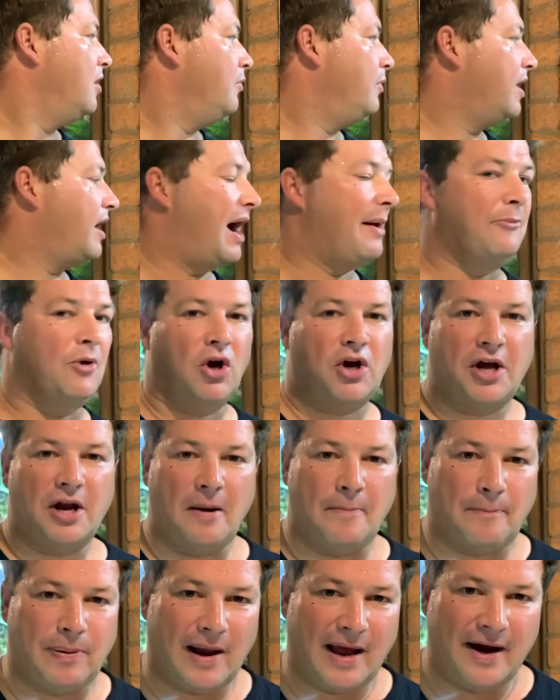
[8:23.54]
I'm not going
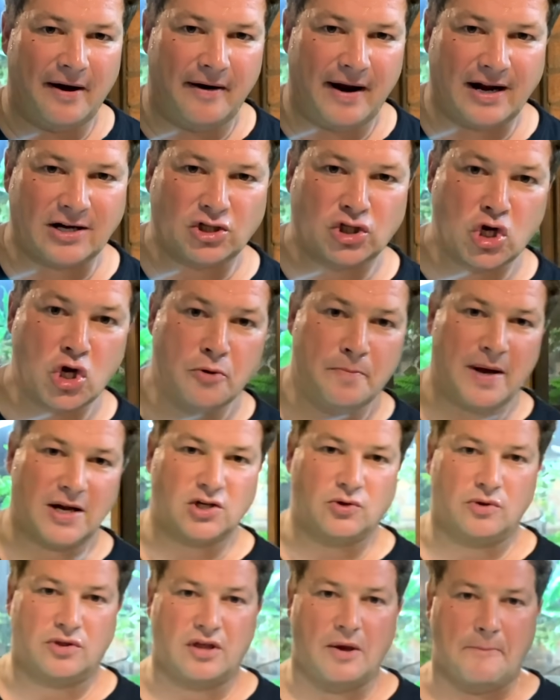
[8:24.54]
to play around too
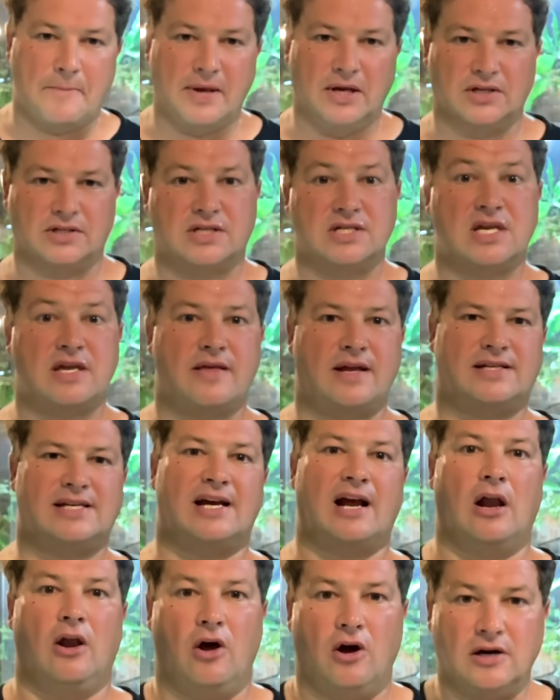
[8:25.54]
much with the meals because then they
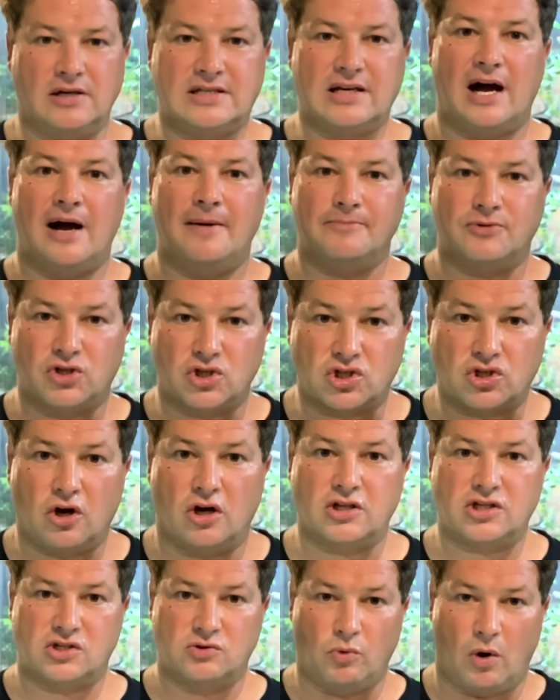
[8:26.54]
take a long time to
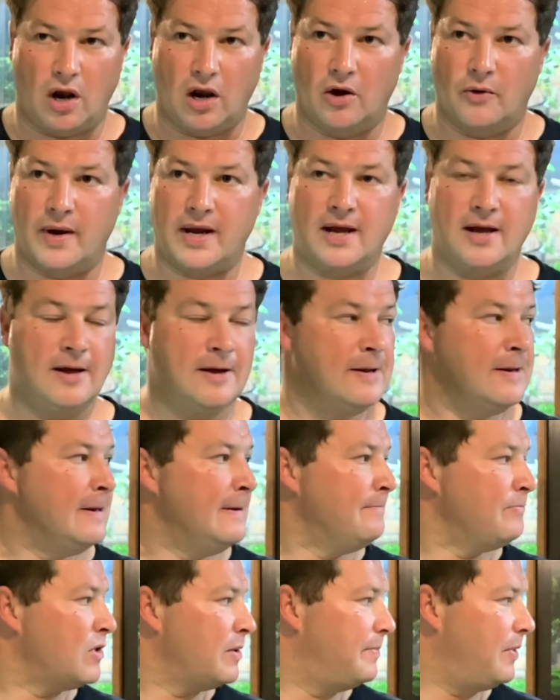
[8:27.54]
start swallowing.
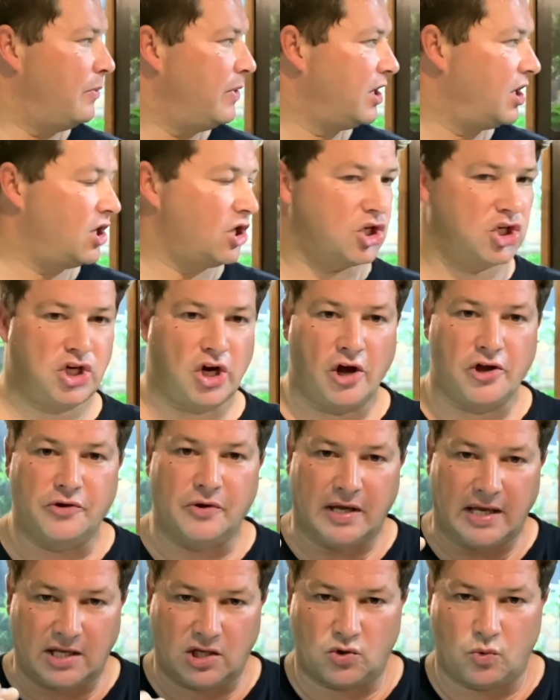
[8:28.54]
But we're going to show you
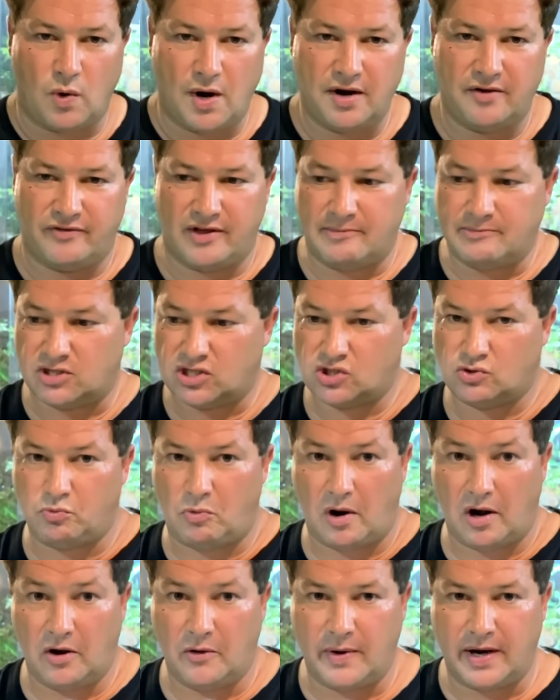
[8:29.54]
each one of them
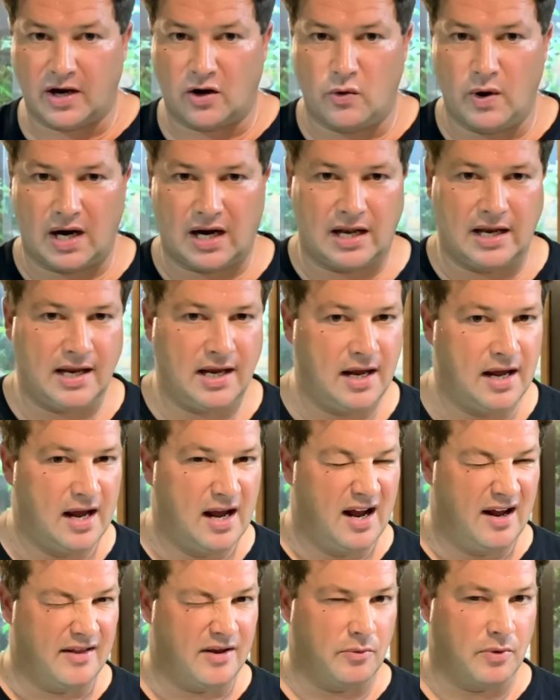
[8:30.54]
swallowing quickly.
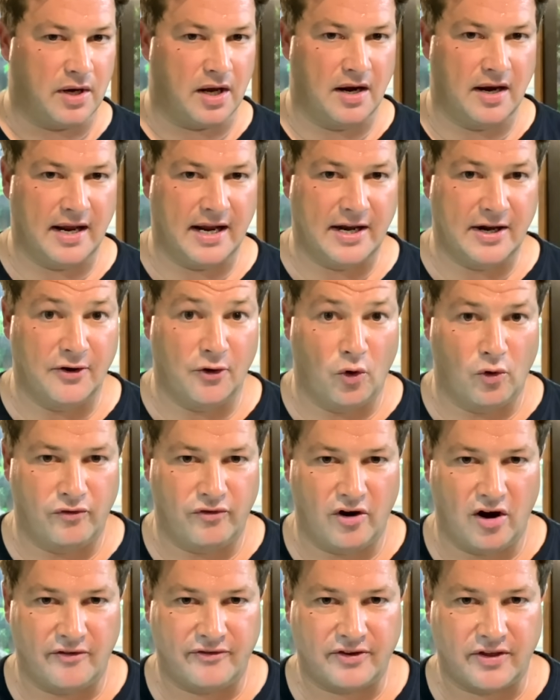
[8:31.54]
Then we're going to end it off
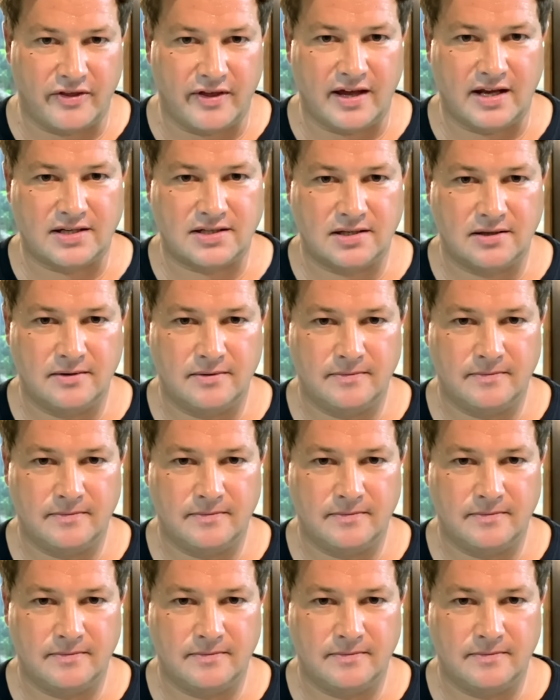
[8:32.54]
after that.